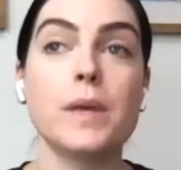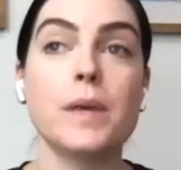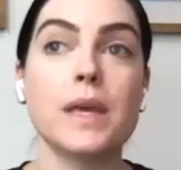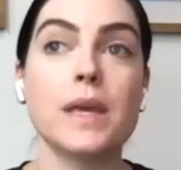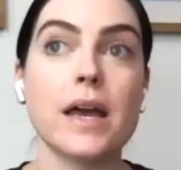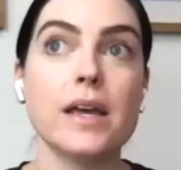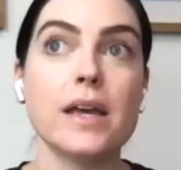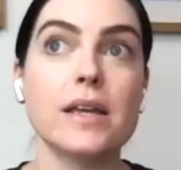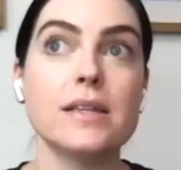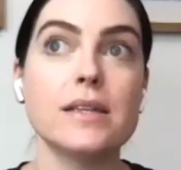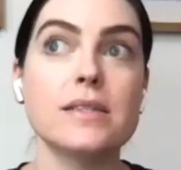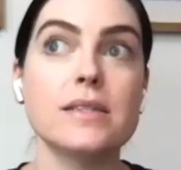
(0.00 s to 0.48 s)

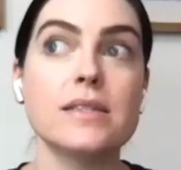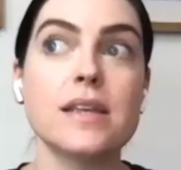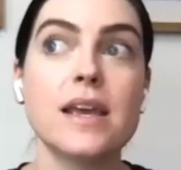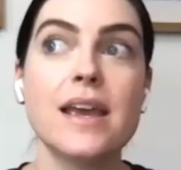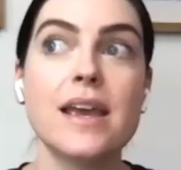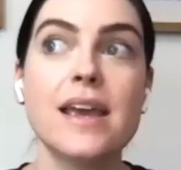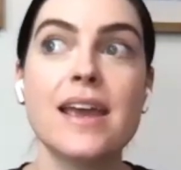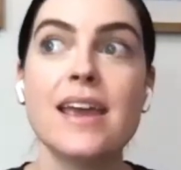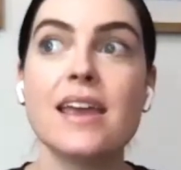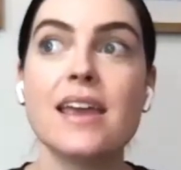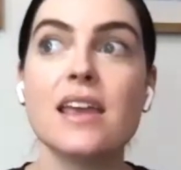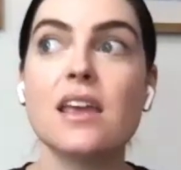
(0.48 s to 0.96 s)
Because
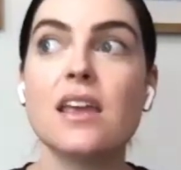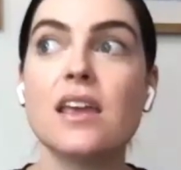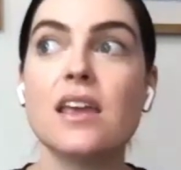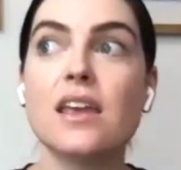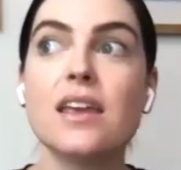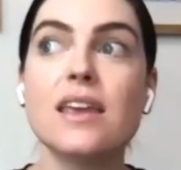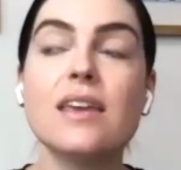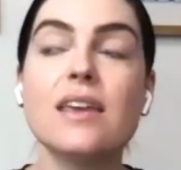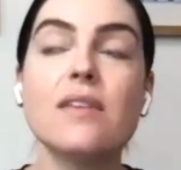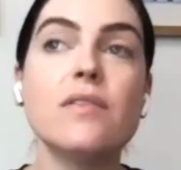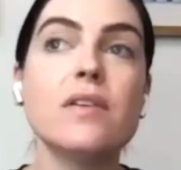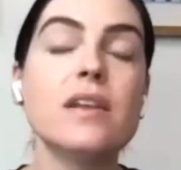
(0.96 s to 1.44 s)

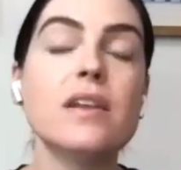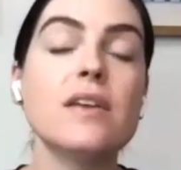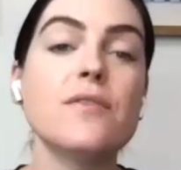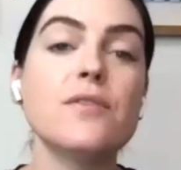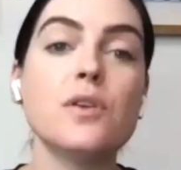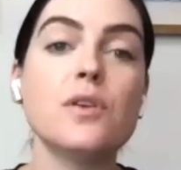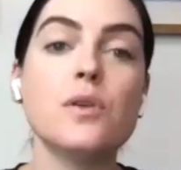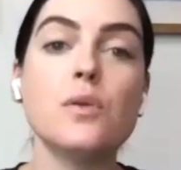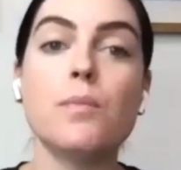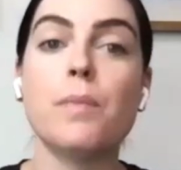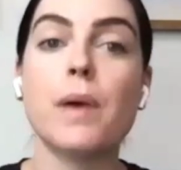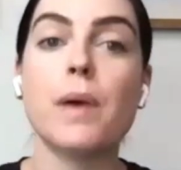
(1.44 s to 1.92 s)
even
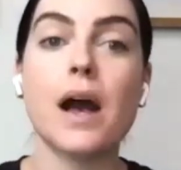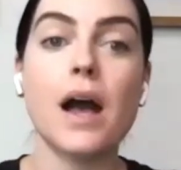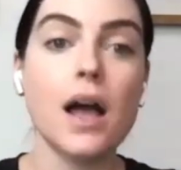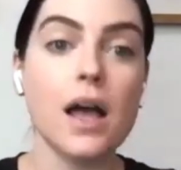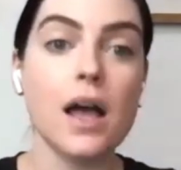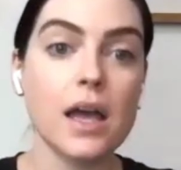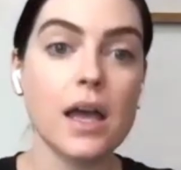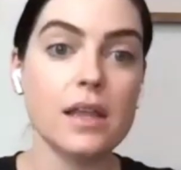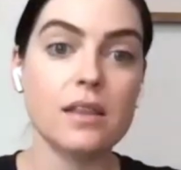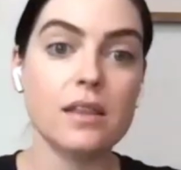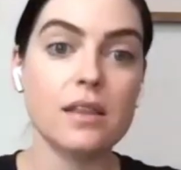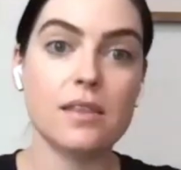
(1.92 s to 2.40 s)
if you
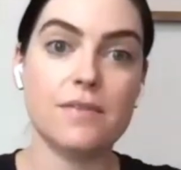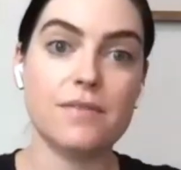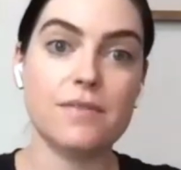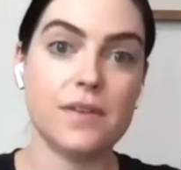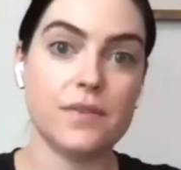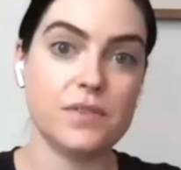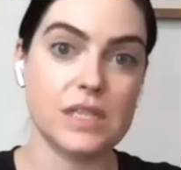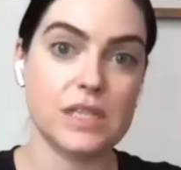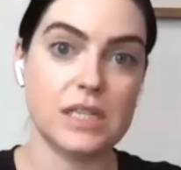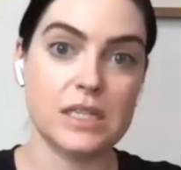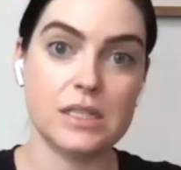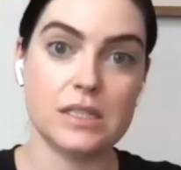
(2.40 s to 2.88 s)
bought the
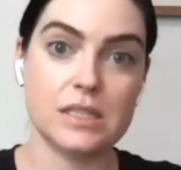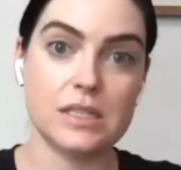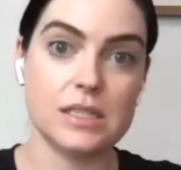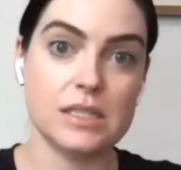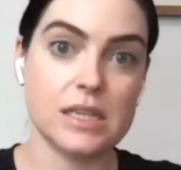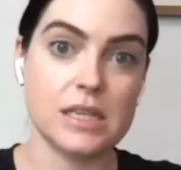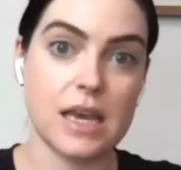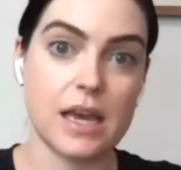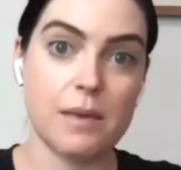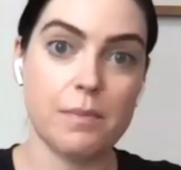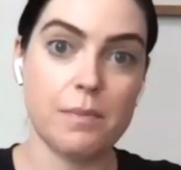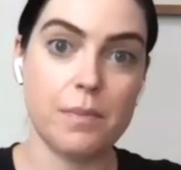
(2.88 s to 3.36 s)
15
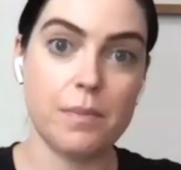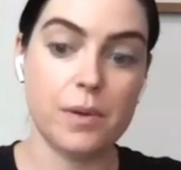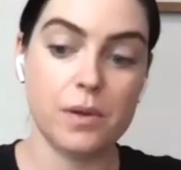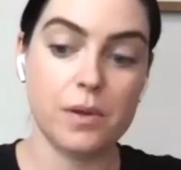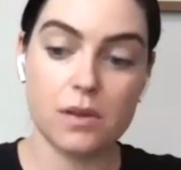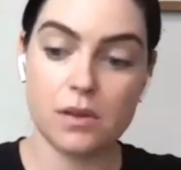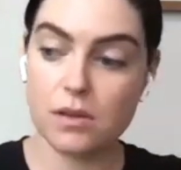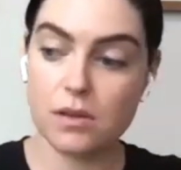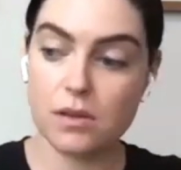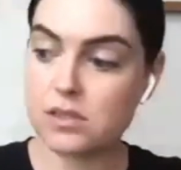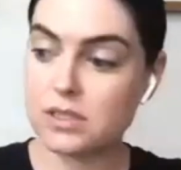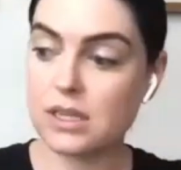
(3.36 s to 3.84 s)
step
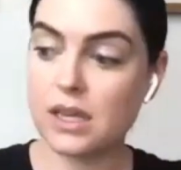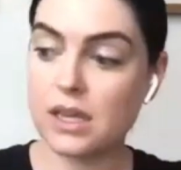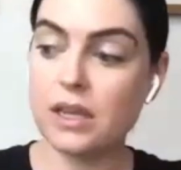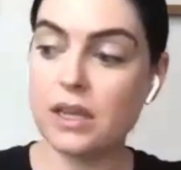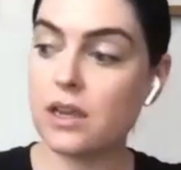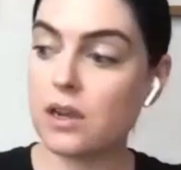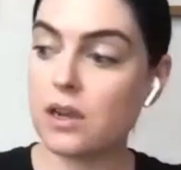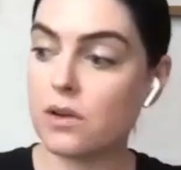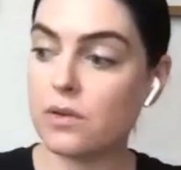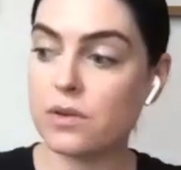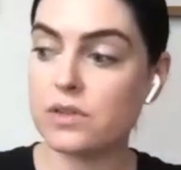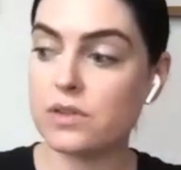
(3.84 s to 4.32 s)

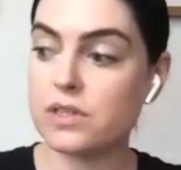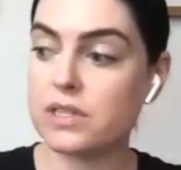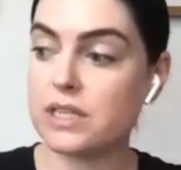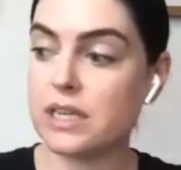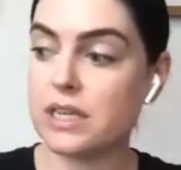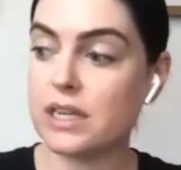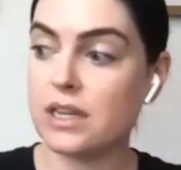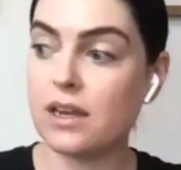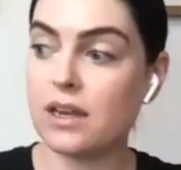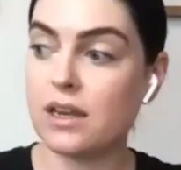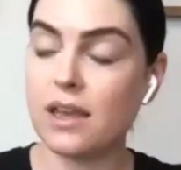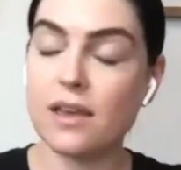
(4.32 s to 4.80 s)
skincare
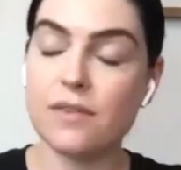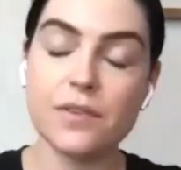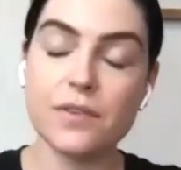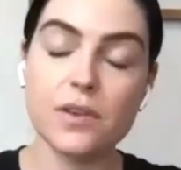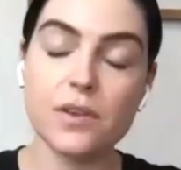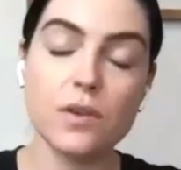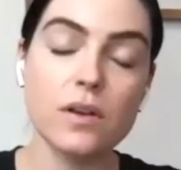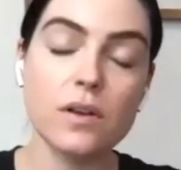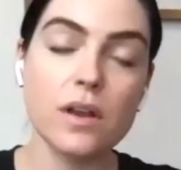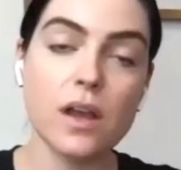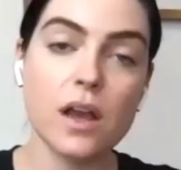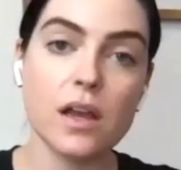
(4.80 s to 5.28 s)
routine, if
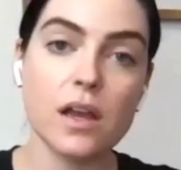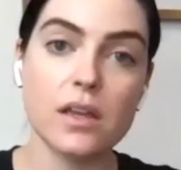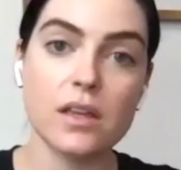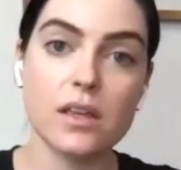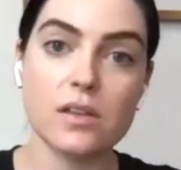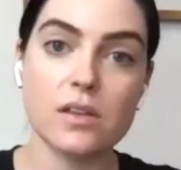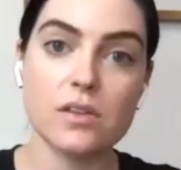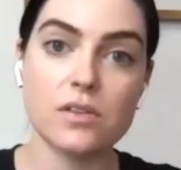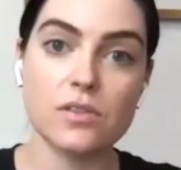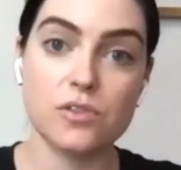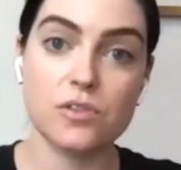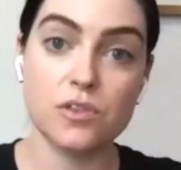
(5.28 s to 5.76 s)
you're not
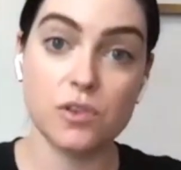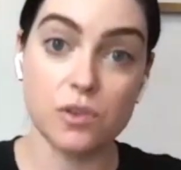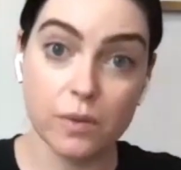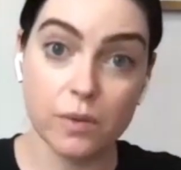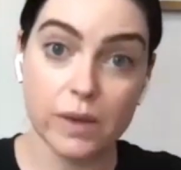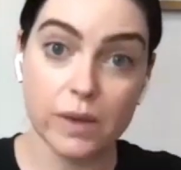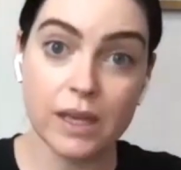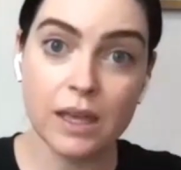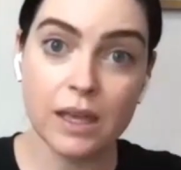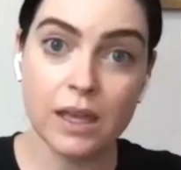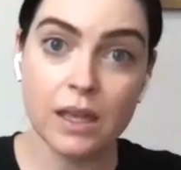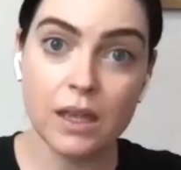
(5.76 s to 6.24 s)

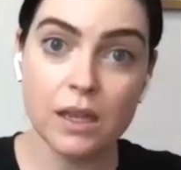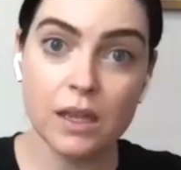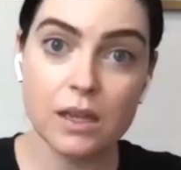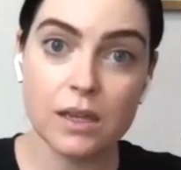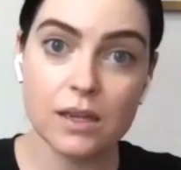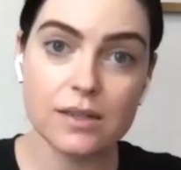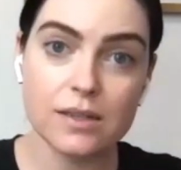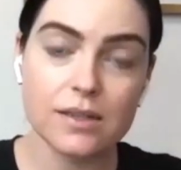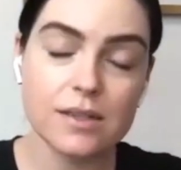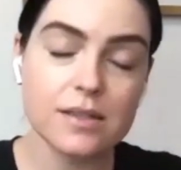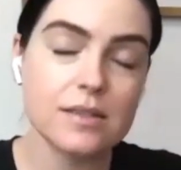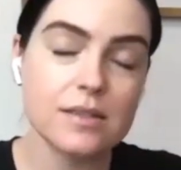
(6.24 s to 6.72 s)
doing it,
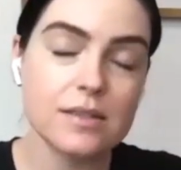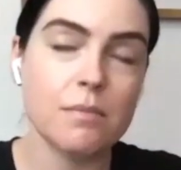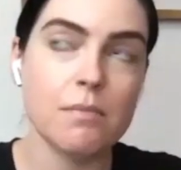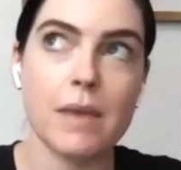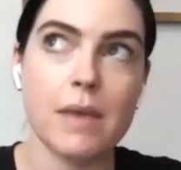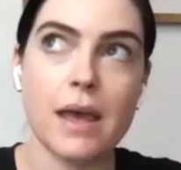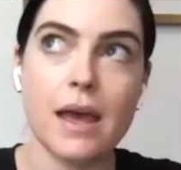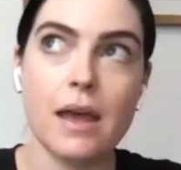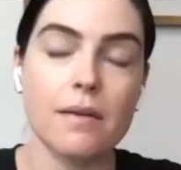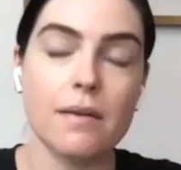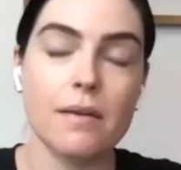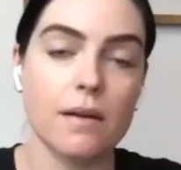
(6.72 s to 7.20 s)
it doesn't
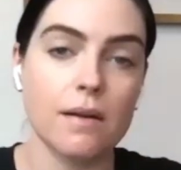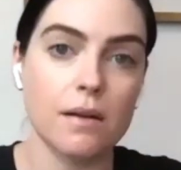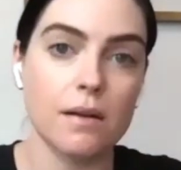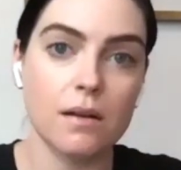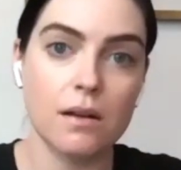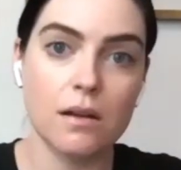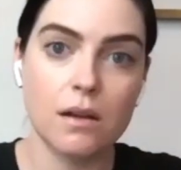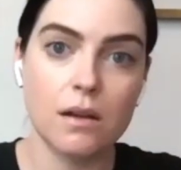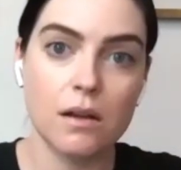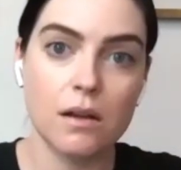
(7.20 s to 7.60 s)
matter.